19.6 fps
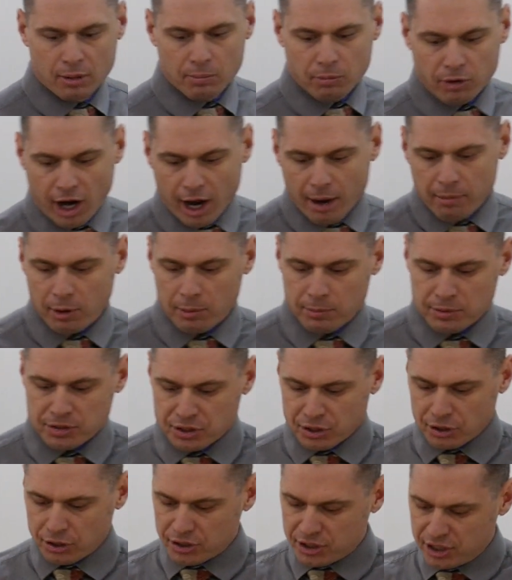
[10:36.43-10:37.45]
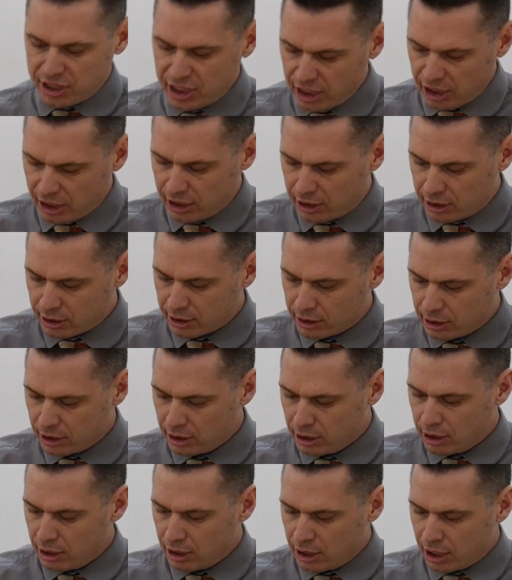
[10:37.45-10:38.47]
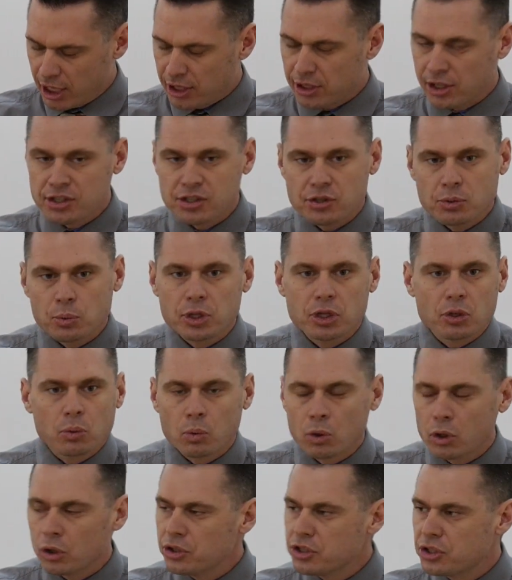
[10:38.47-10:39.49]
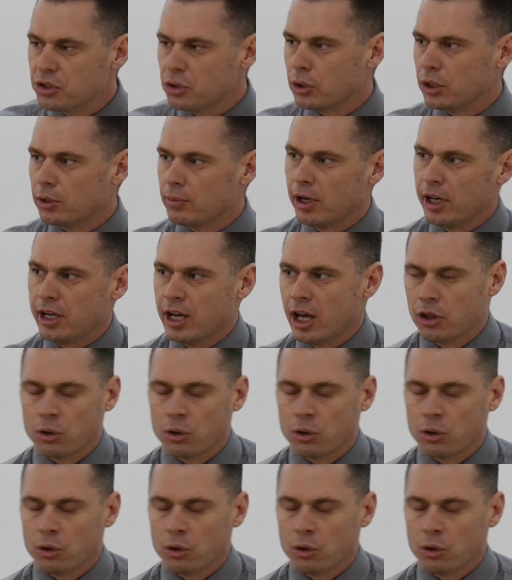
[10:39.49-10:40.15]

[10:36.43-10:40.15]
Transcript: Proverbs 13. And this is what the world's doing right now.